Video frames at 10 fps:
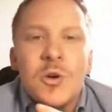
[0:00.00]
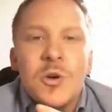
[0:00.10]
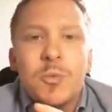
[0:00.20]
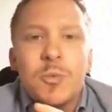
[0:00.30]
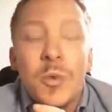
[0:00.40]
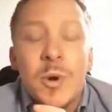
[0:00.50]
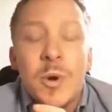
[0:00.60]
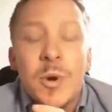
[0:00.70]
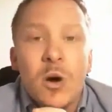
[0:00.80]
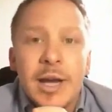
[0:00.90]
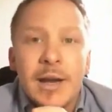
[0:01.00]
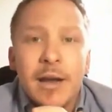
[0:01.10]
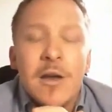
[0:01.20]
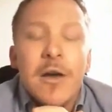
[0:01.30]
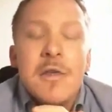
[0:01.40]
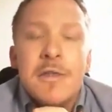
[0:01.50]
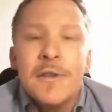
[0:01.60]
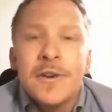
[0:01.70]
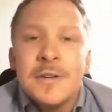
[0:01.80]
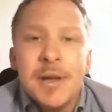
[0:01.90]
which we're calling
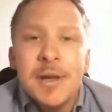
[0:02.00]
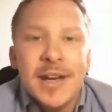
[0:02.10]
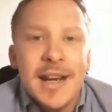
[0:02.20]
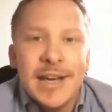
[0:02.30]
30-minute